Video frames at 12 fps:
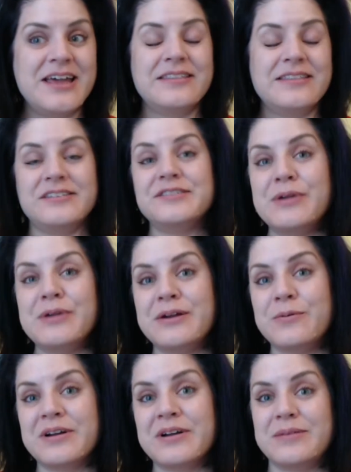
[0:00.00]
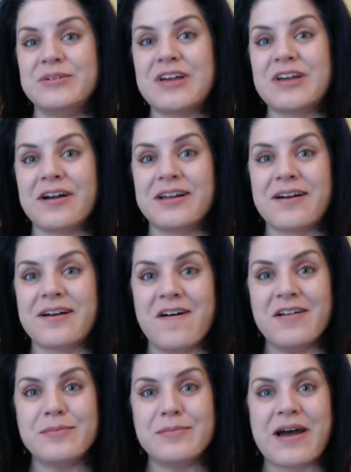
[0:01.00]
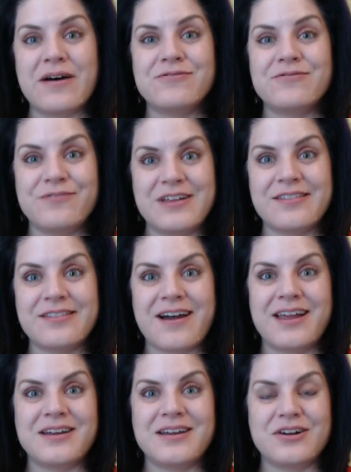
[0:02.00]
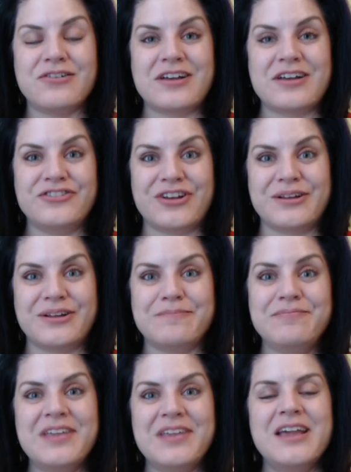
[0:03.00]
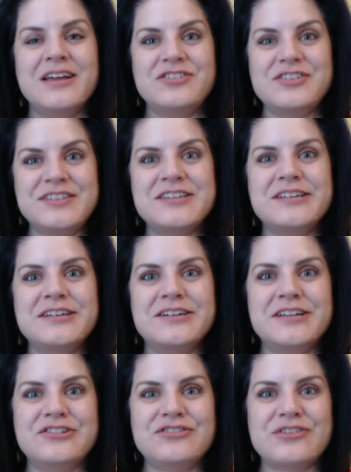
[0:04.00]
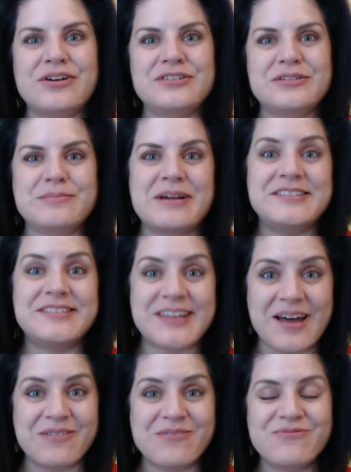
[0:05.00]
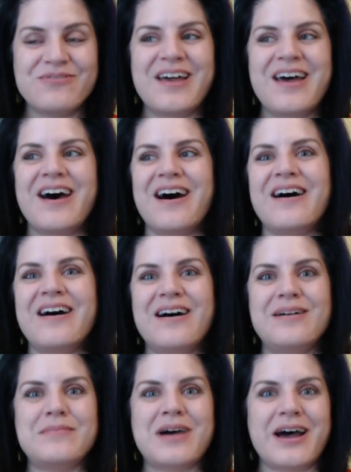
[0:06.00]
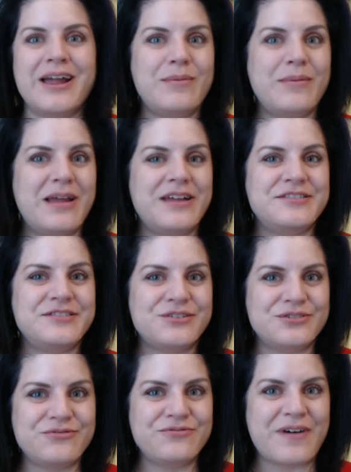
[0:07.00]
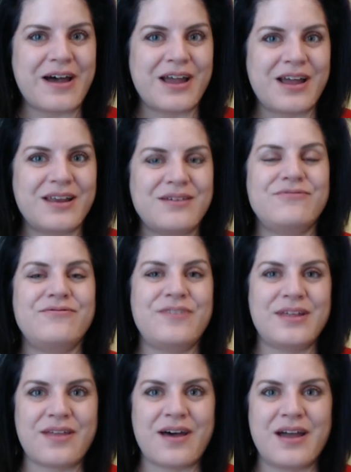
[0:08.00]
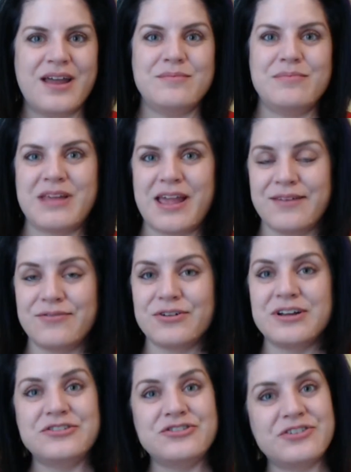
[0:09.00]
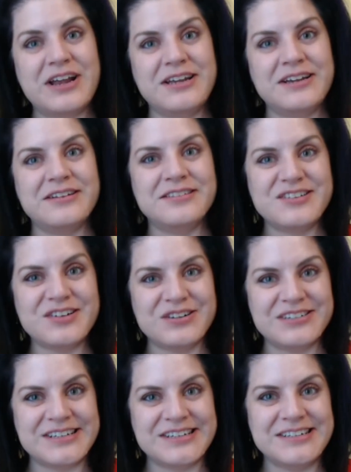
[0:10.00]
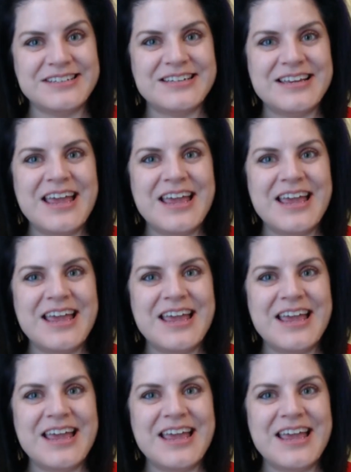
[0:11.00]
This week, we're going to be talking all about feline aggression. Just a little intro to myself. I am a certified feline behavior and training consultant,